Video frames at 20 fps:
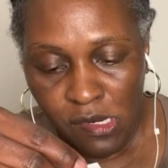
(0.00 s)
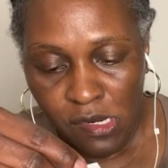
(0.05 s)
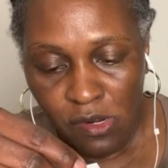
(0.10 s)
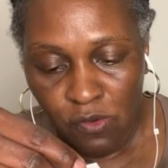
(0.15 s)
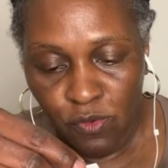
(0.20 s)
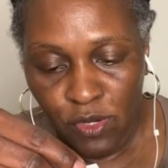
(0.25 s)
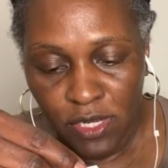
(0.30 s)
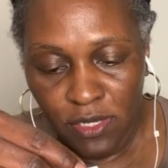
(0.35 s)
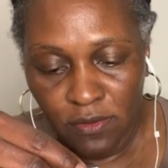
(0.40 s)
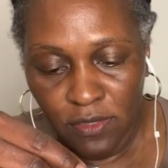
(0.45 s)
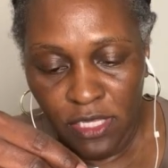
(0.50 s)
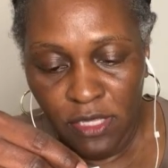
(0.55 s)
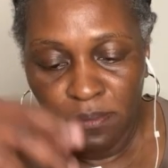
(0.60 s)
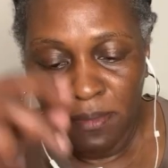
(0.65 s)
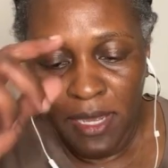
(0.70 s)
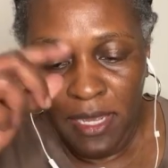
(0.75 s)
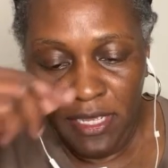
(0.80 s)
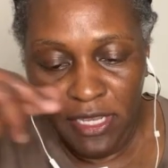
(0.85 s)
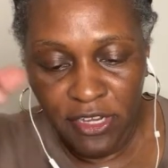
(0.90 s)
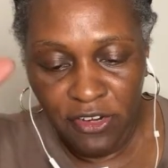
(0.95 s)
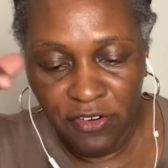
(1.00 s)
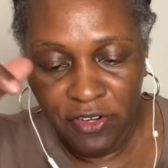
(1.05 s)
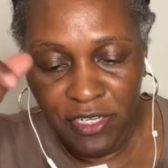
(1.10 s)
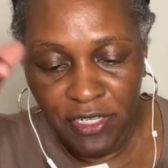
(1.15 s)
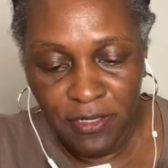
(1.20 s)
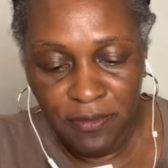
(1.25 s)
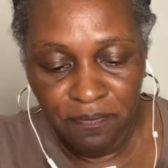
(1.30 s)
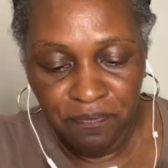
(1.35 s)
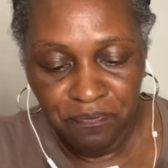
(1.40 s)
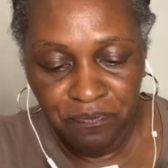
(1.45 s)
well, in my
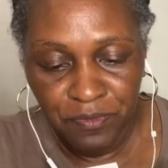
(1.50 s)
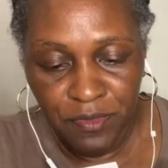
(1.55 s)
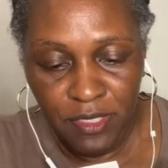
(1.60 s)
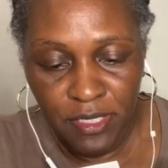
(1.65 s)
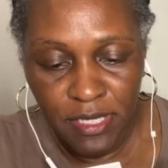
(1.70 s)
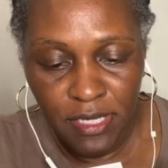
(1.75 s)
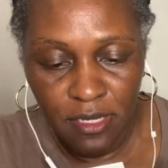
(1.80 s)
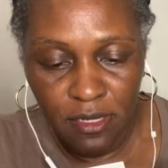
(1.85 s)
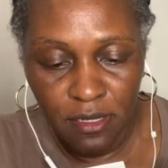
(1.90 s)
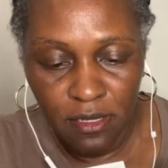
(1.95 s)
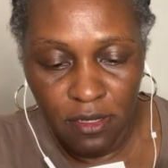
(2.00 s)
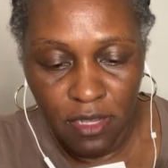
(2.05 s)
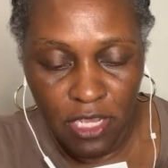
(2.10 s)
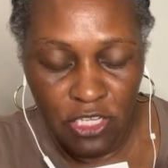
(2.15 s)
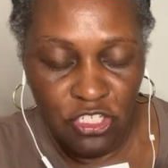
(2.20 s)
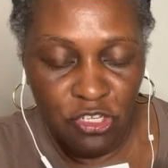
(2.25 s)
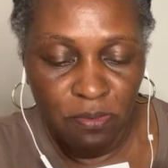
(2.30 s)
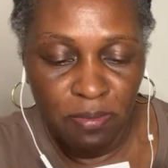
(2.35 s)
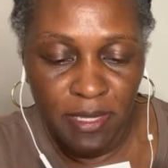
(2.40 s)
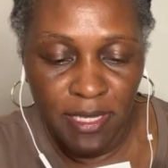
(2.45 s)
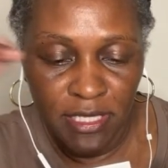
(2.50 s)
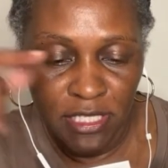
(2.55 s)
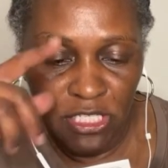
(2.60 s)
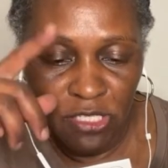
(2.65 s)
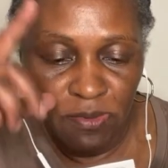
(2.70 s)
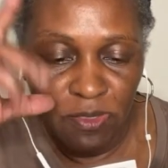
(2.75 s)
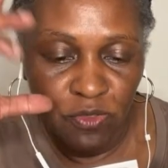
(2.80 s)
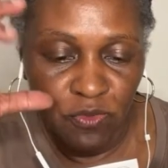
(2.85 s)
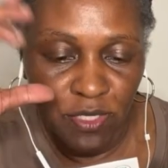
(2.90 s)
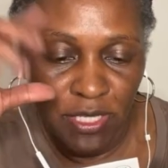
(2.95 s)
area, I should plant this
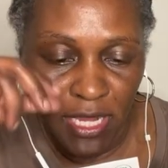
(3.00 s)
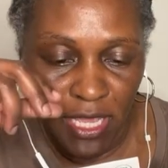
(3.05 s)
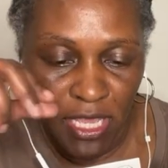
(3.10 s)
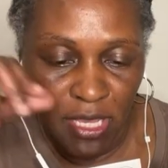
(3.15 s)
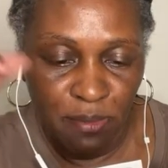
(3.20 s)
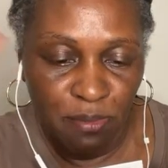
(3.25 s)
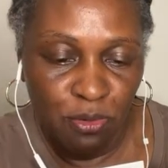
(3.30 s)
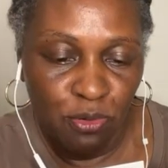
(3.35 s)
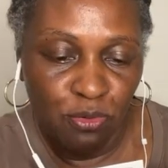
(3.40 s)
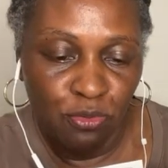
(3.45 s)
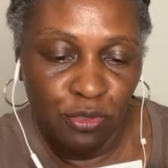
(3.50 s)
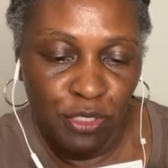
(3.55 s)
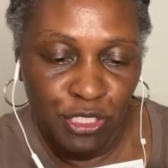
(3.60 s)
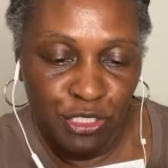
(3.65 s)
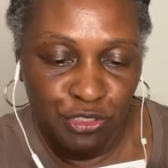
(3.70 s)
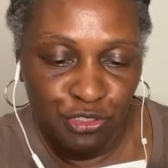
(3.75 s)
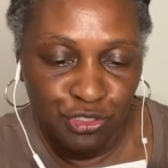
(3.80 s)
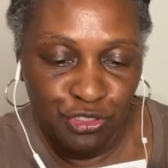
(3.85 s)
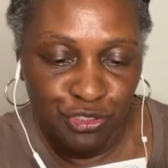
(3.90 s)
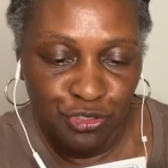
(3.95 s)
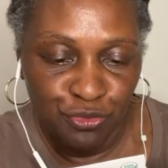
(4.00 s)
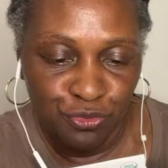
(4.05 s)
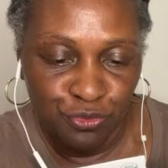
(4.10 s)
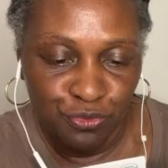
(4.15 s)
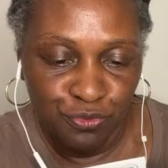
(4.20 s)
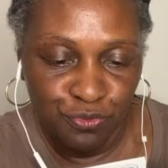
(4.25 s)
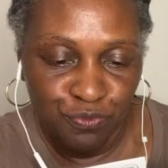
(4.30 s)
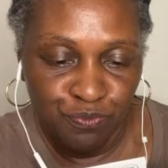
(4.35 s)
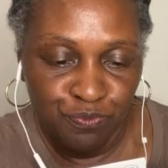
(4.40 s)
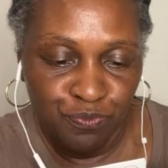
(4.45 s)
between April and
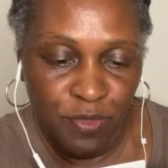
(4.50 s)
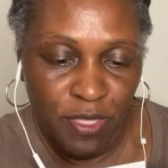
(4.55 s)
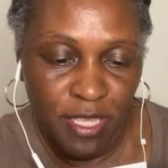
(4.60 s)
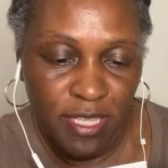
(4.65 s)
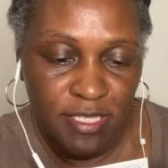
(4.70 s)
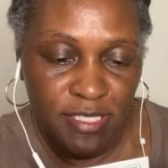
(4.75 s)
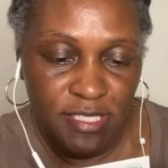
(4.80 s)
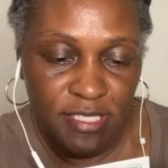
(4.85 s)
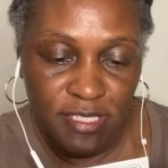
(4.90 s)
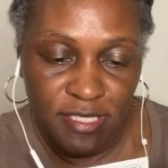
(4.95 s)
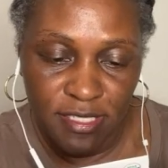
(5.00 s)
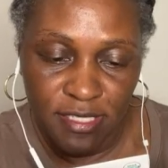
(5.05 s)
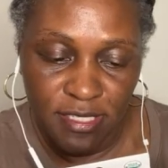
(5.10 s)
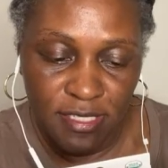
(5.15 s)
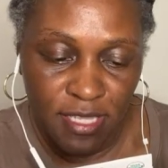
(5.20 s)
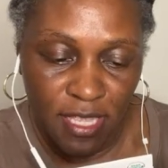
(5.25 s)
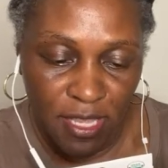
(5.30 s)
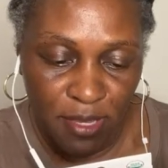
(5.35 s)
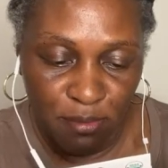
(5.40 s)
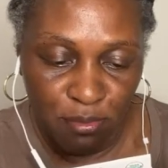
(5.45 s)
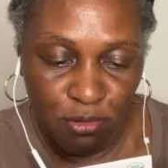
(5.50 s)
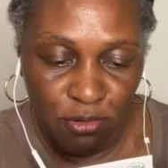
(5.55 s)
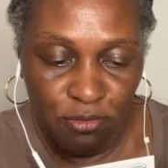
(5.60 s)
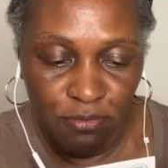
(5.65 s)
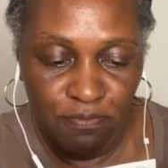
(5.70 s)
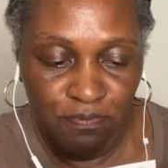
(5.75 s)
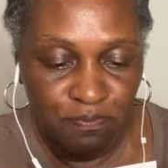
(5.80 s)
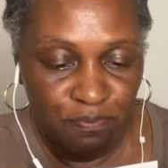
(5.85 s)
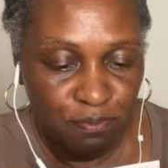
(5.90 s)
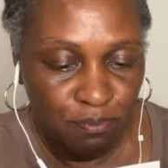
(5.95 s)
June. And since this is April,
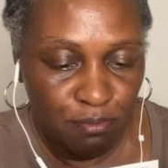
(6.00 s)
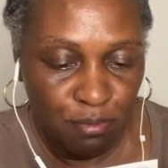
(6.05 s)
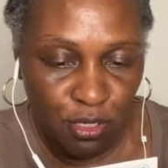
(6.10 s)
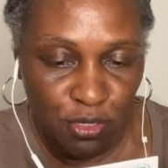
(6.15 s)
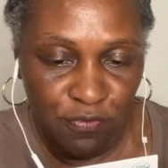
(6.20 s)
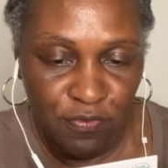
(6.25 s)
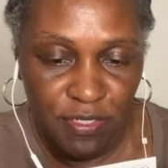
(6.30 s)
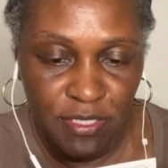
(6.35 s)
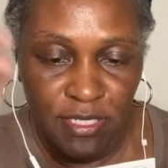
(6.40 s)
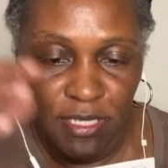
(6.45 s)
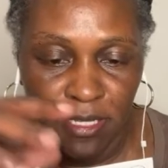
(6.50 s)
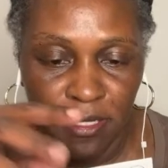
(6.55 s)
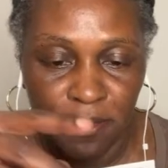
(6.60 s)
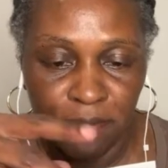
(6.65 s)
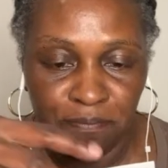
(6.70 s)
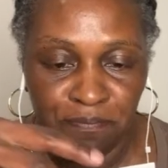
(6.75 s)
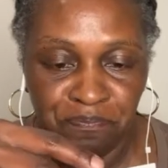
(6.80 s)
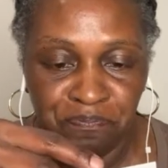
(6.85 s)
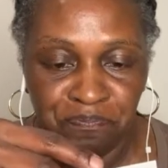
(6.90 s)
perfect time.